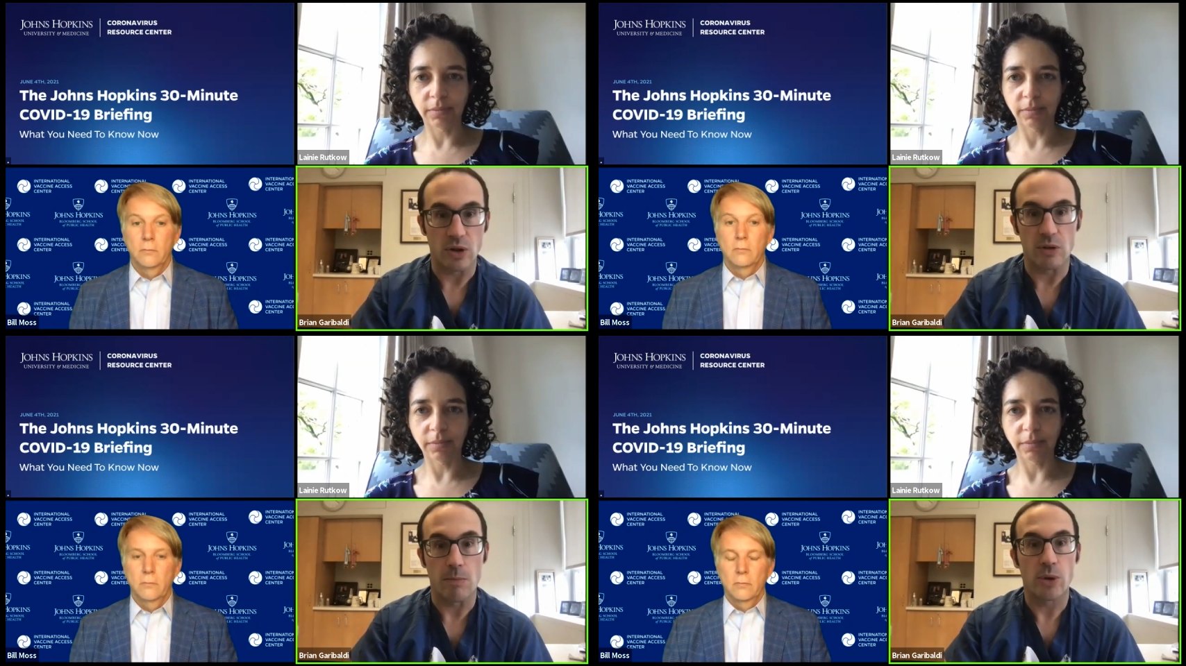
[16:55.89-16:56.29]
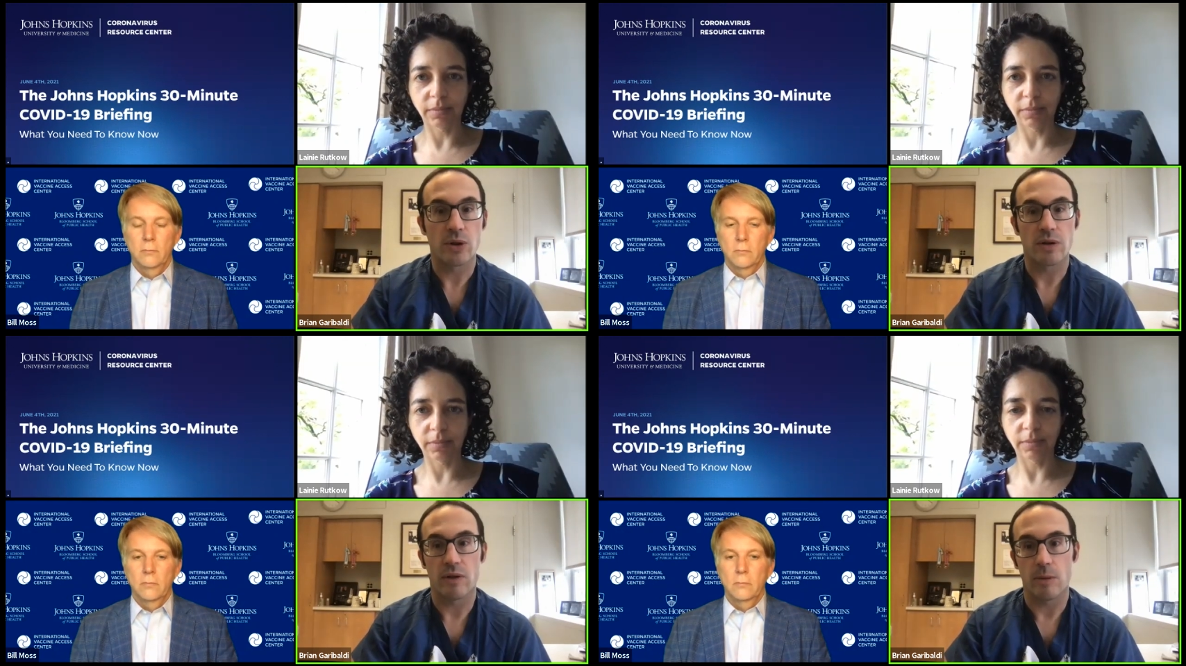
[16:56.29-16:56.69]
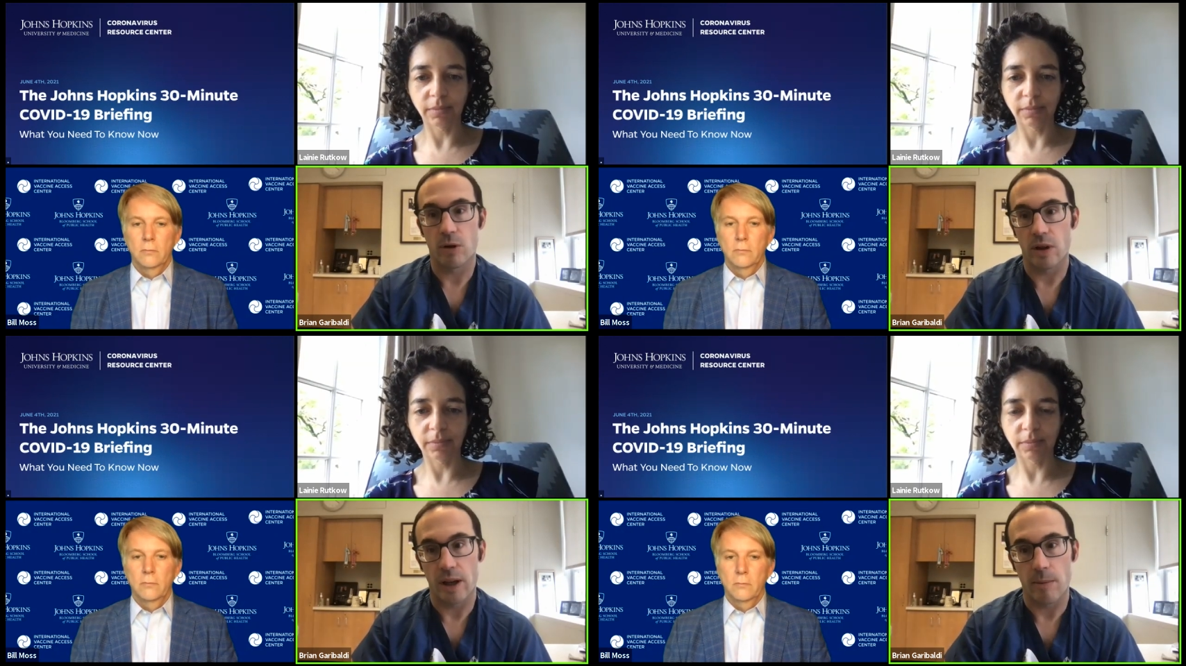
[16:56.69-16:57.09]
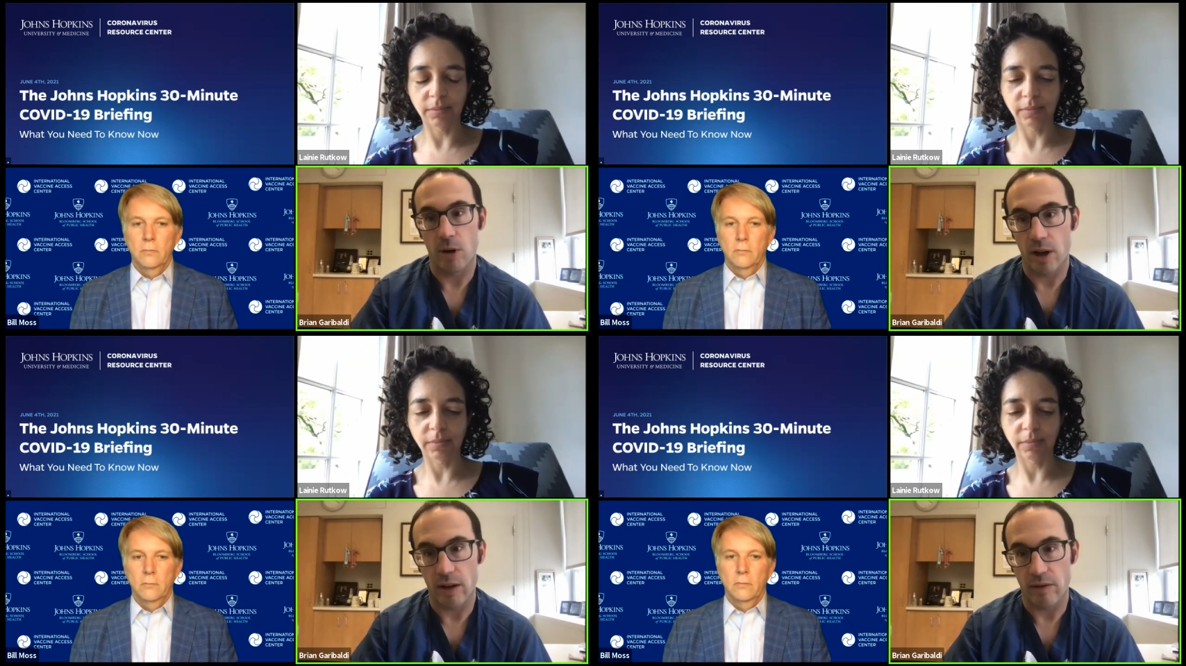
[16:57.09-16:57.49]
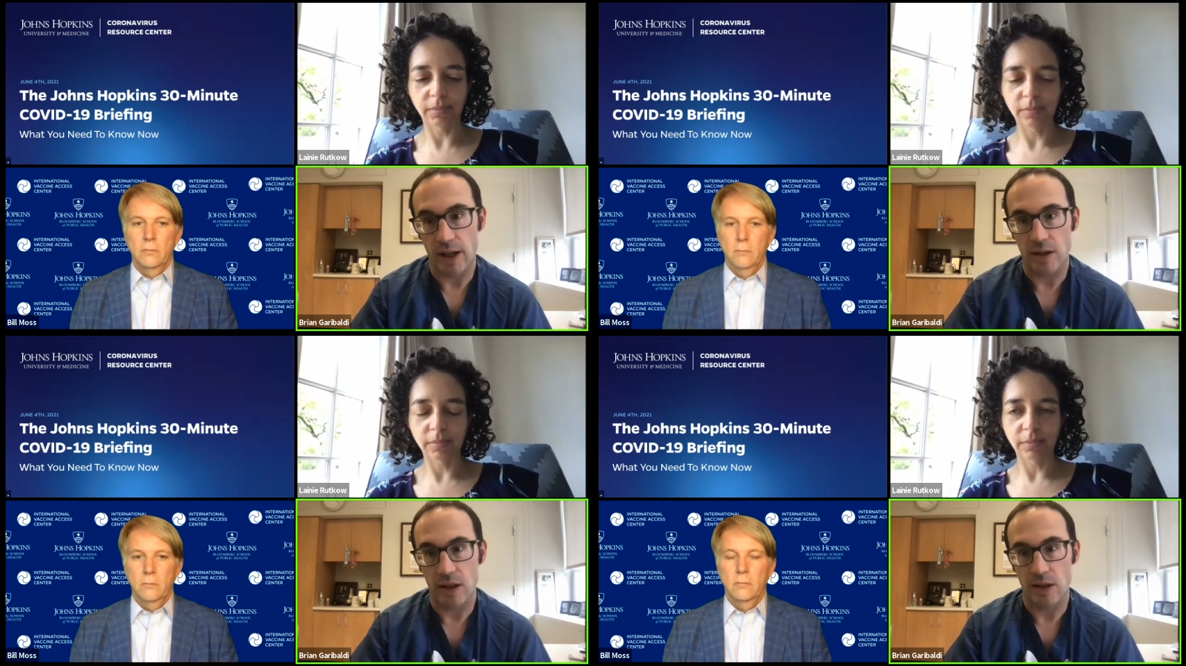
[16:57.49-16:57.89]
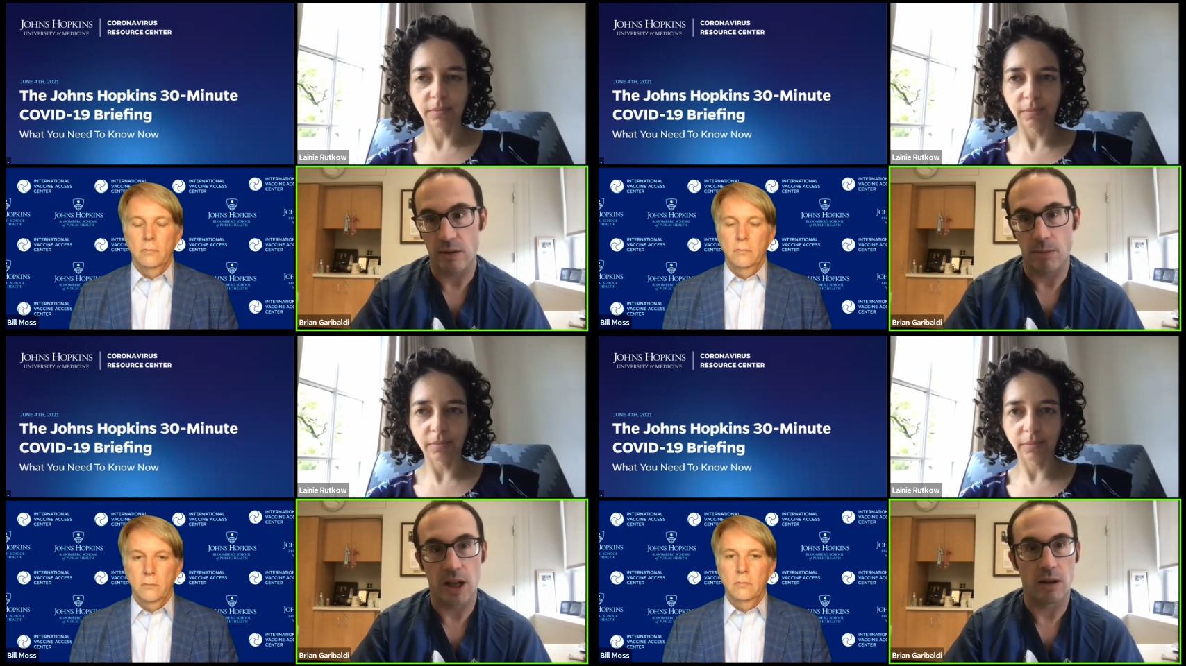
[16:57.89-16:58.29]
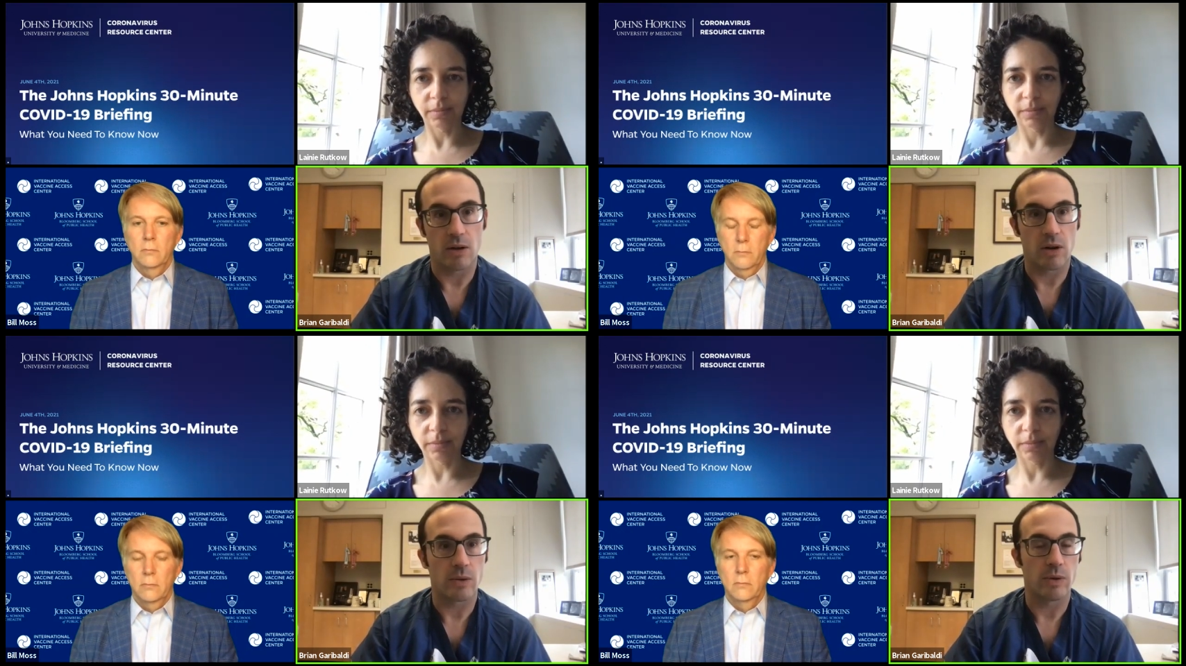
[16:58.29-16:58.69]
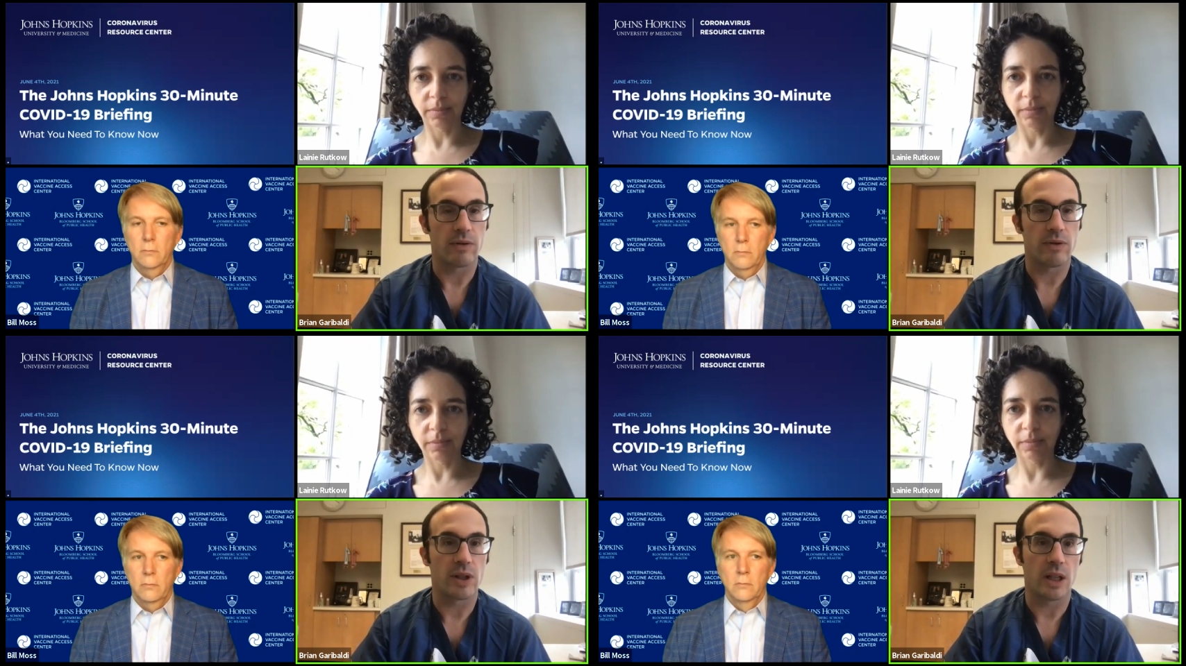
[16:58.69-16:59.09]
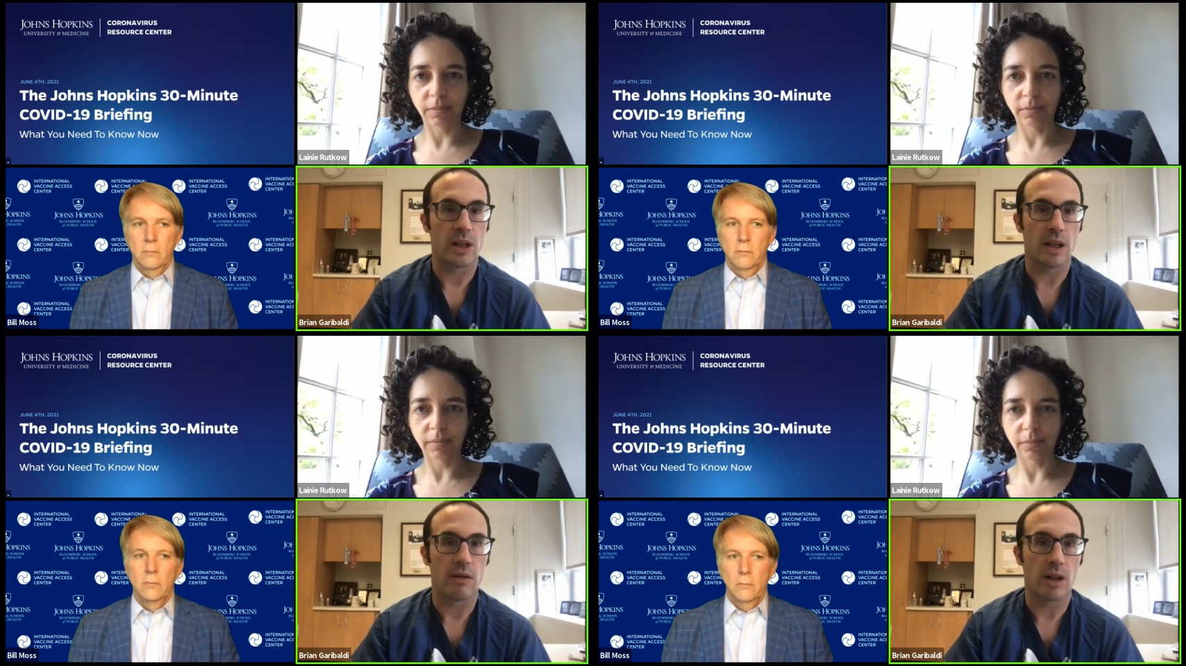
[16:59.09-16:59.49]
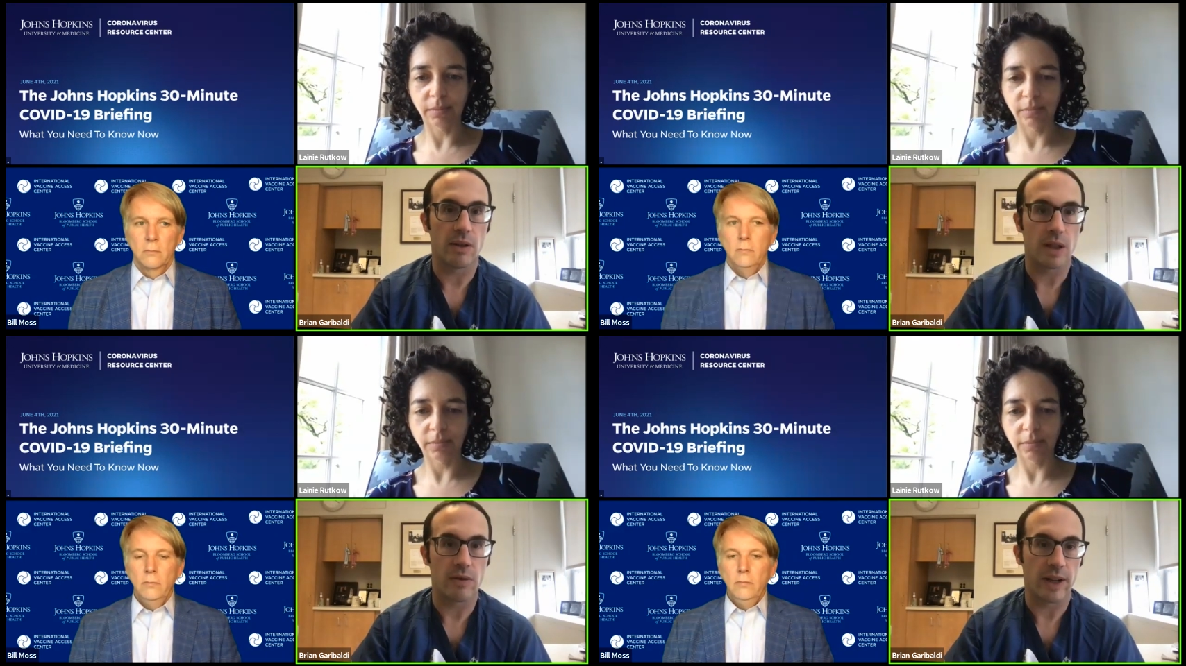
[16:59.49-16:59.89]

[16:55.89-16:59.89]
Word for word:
Speaker 1: Most of them are the mRNA vaccines, and by and large, we have seen that these